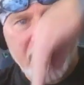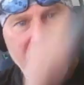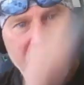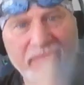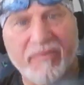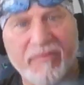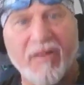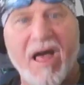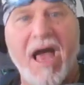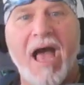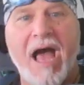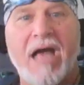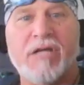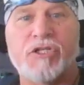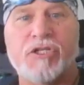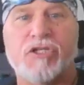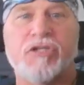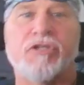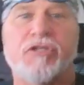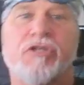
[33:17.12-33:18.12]
the
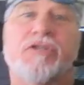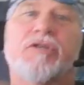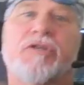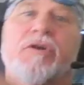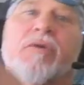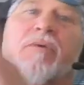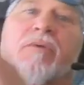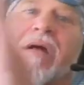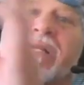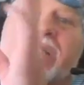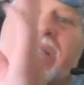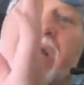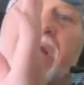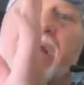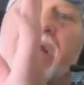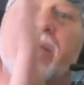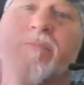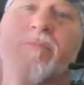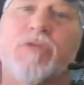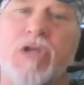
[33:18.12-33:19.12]
flesh. And you turn it right
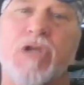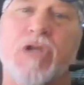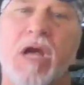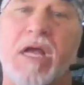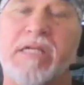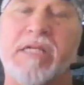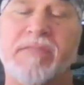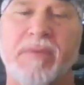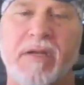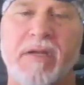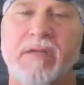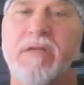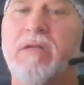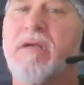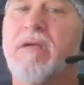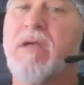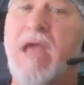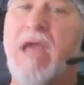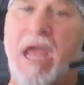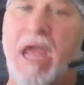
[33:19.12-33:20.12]
side up, judgment.
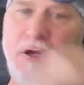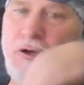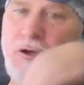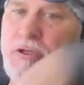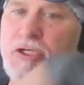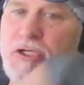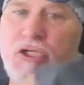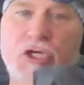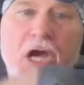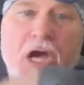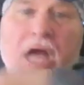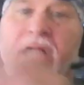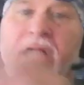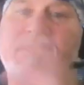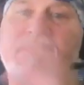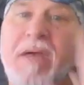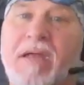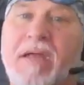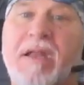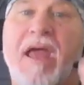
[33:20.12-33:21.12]
And your
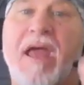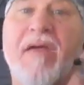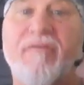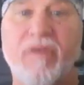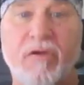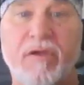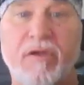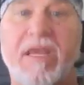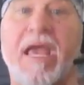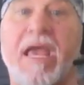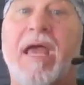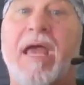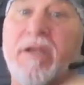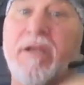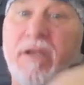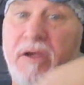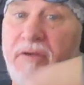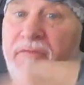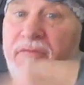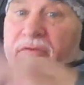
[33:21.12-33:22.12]
judgment, if you
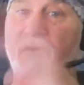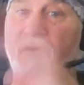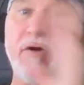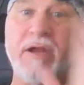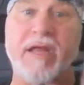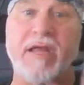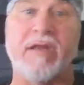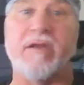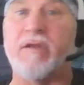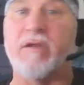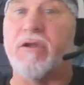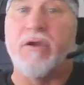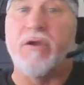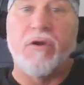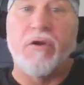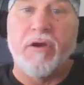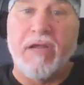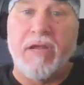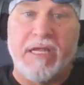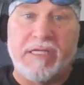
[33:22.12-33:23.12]
get converted,
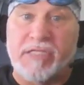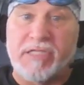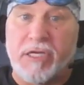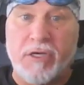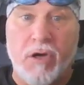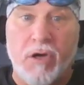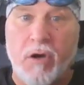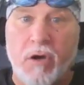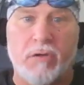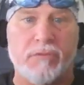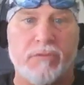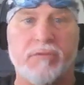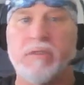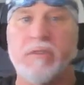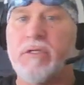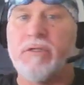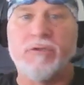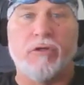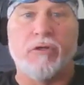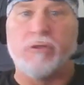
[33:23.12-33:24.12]
is annulled.
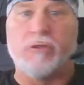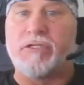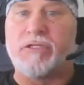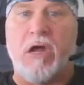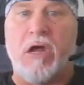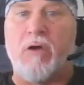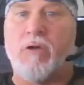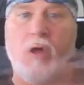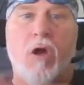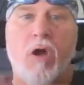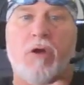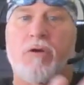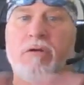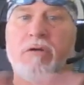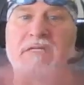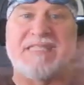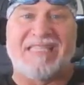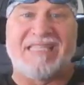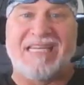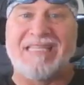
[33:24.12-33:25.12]
There's no longer
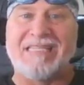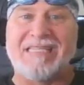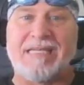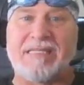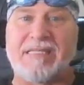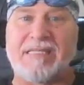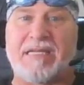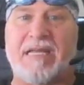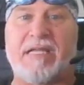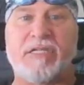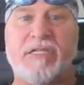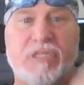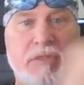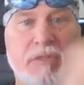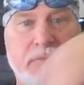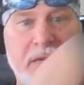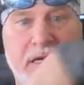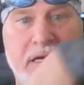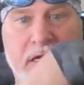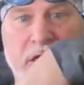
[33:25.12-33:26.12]
a sentence against
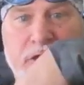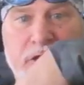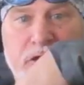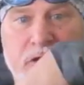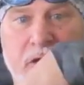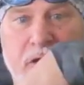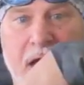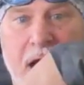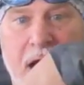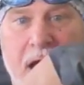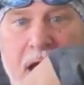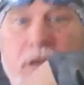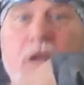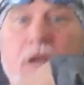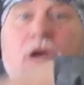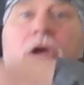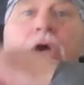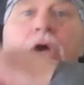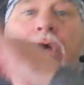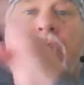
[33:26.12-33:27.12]
you because you got
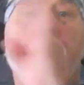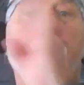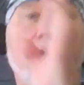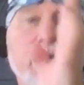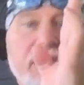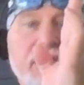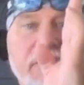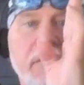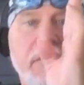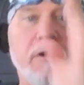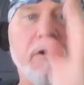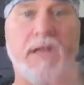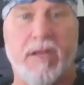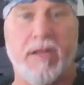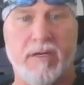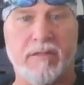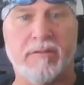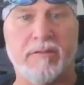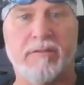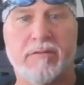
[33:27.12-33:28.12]

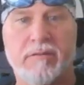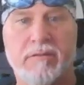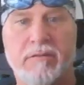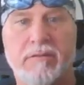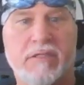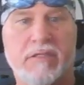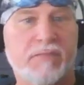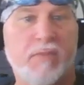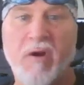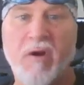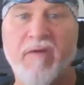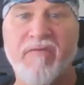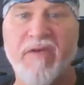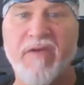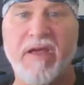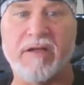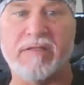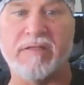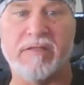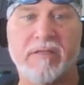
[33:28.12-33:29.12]
converted. It's
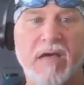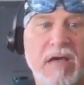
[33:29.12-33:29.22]
perfect.